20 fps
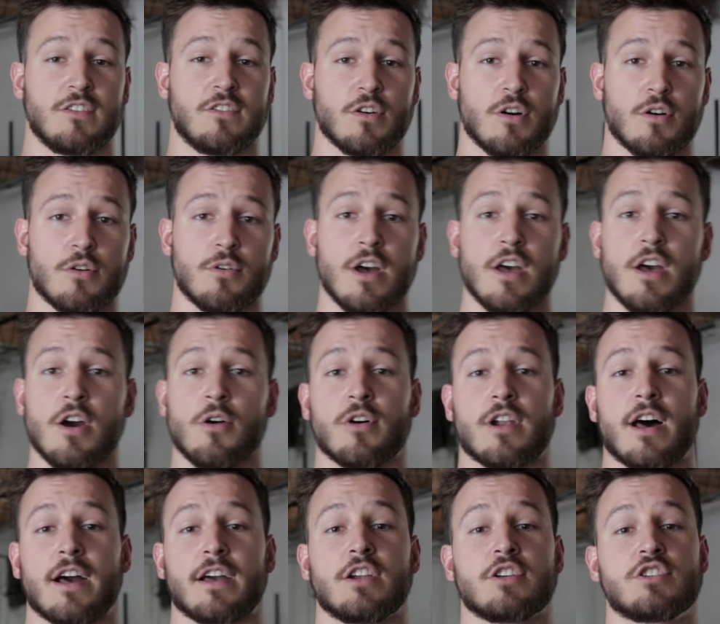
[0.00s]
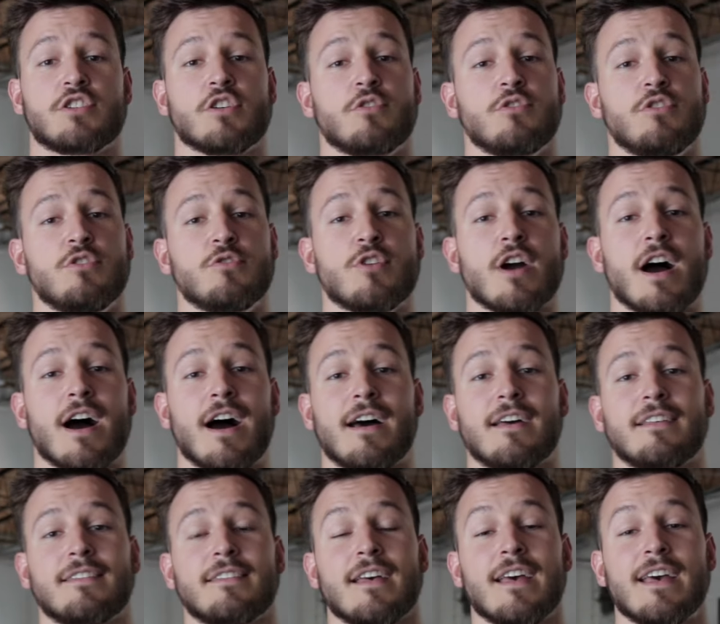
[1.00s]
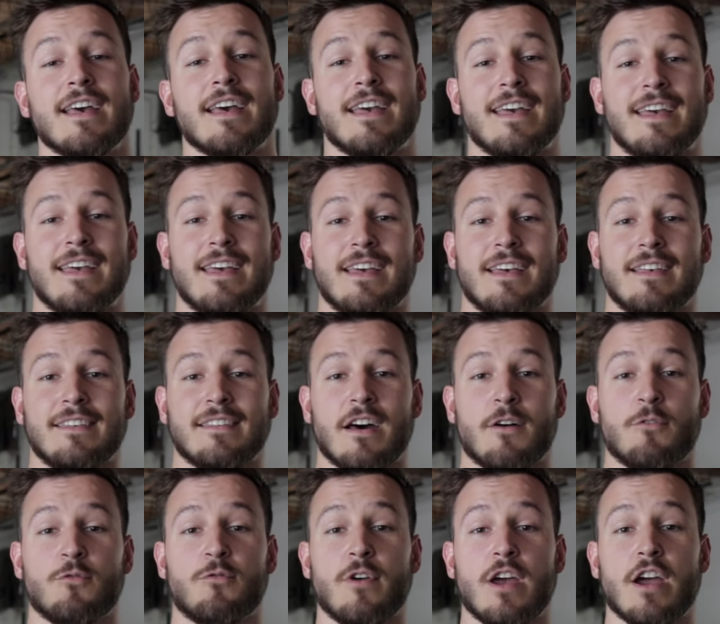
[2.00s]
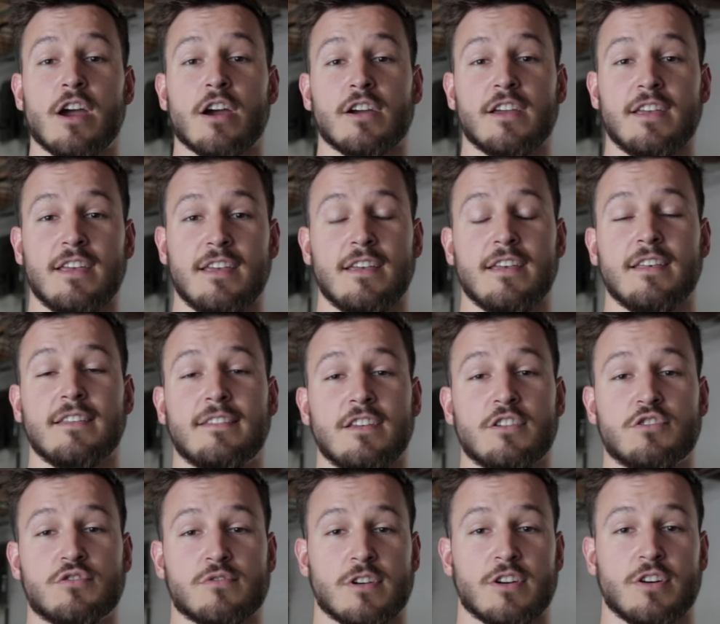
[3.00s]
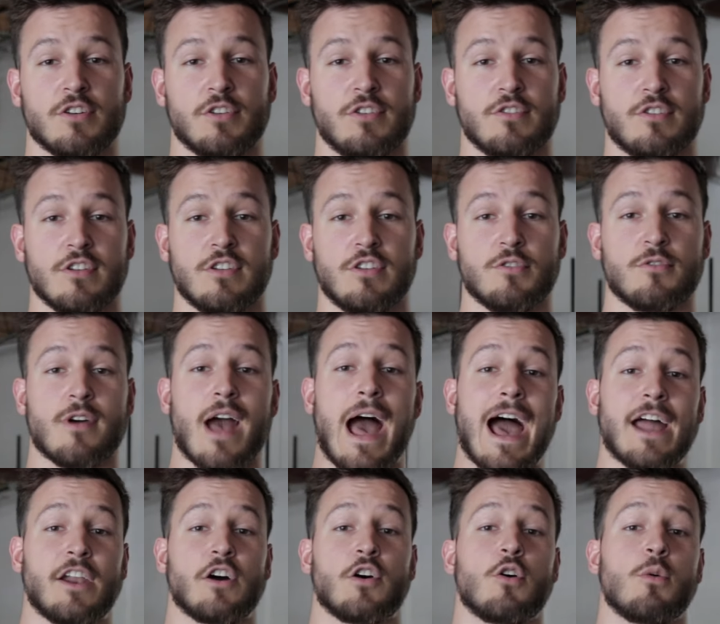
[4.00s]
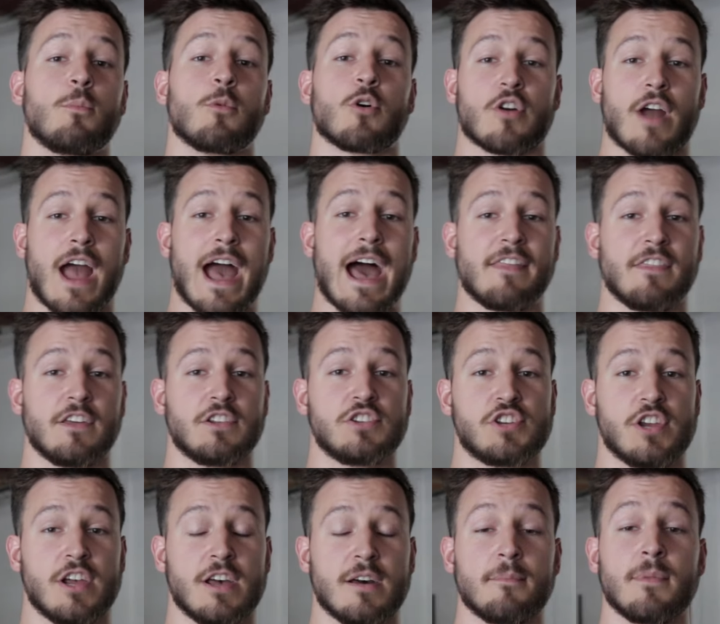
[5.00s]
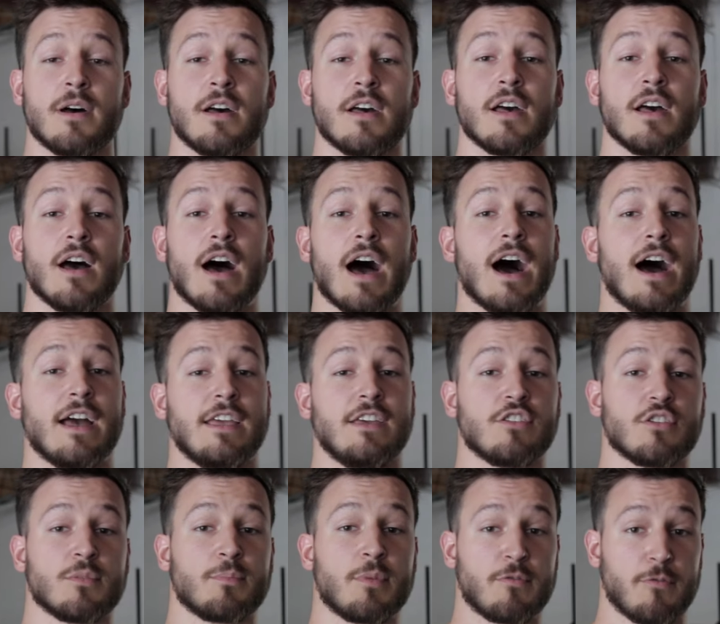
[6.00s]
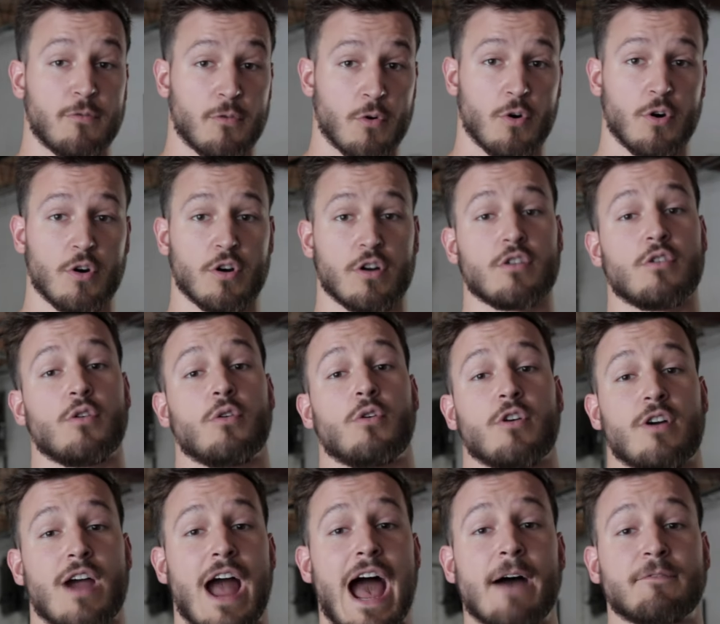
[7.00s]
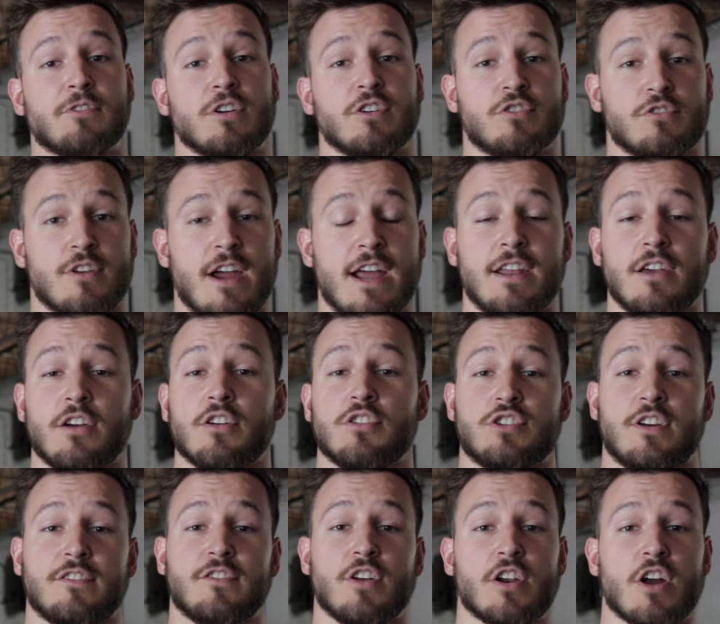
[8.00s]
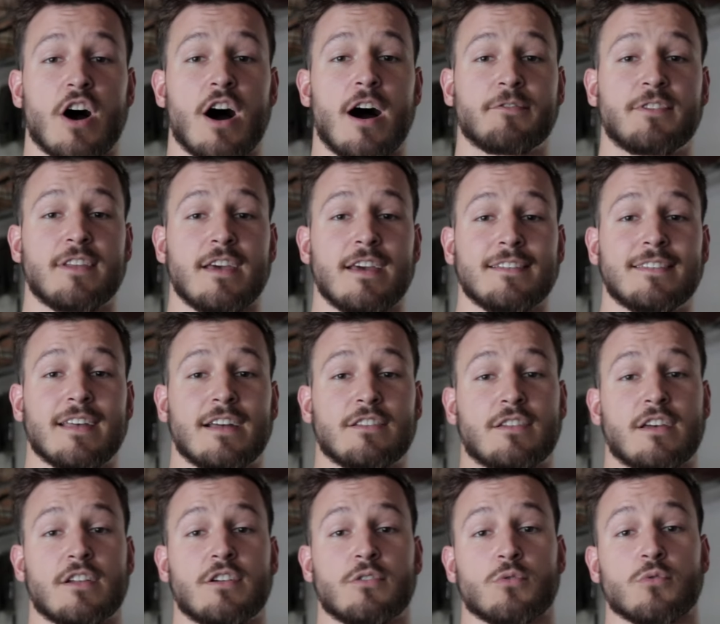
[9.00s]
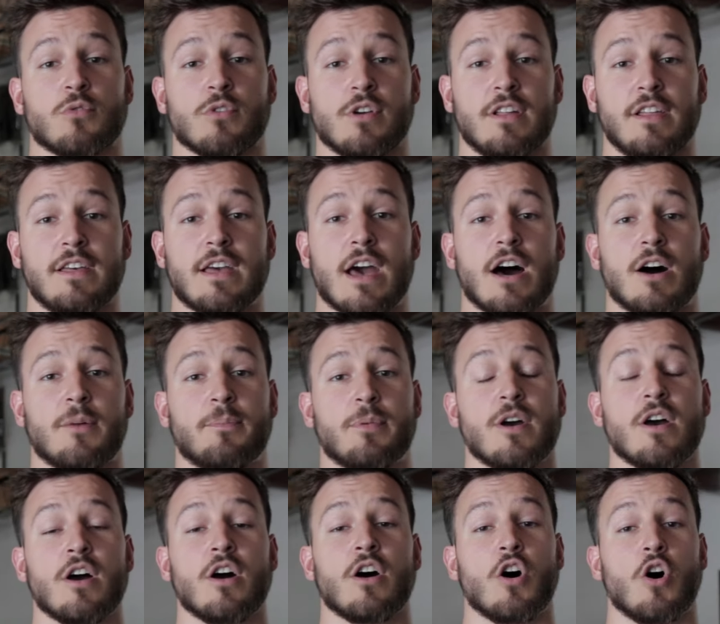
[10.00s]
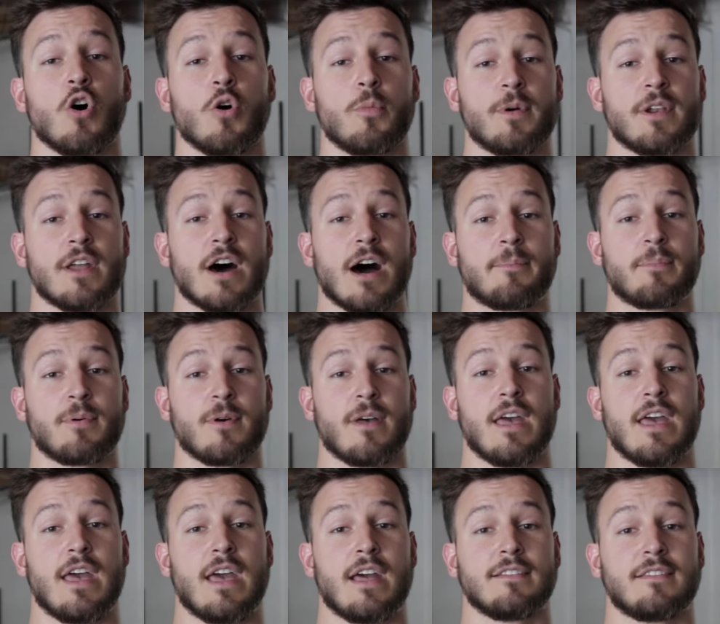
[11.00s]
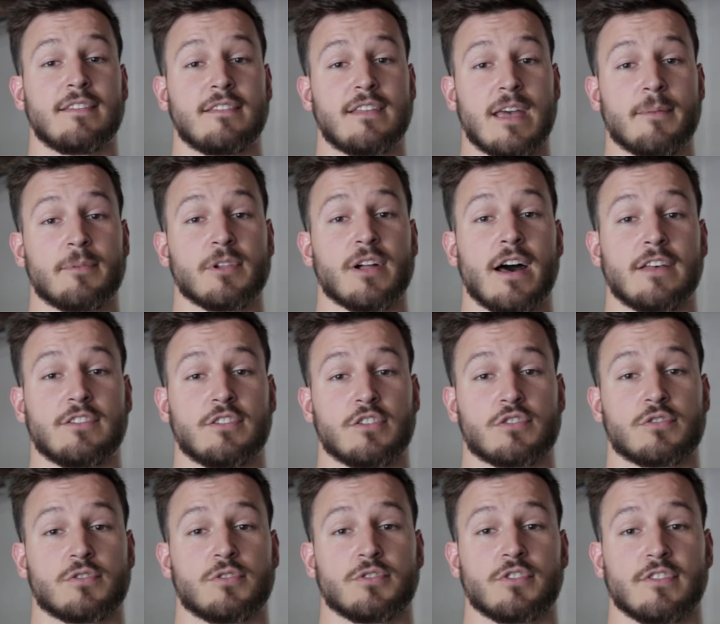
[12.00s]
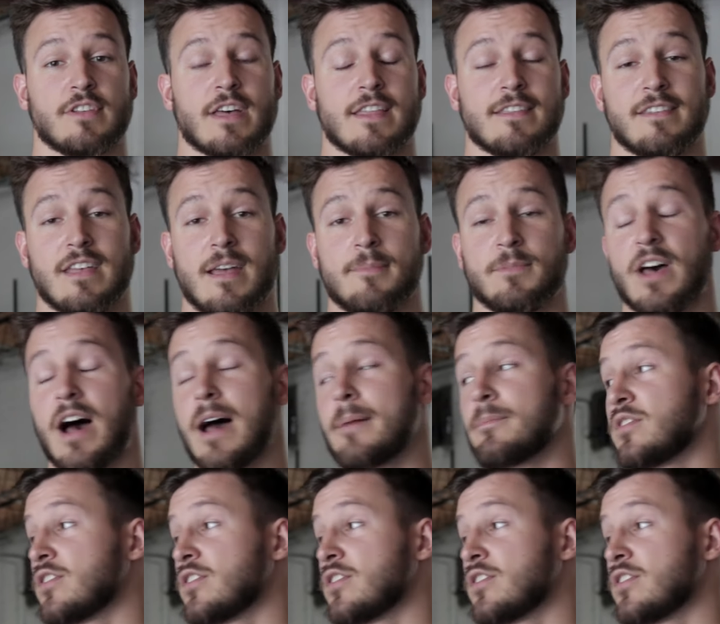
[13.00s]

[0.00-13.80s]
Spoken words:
So what I'm gonna show you guys is a very easy drill you can do at home or at the gym, either before or after training or just on off days. That's gonna really help open up and stabilize your shoulders at the same time.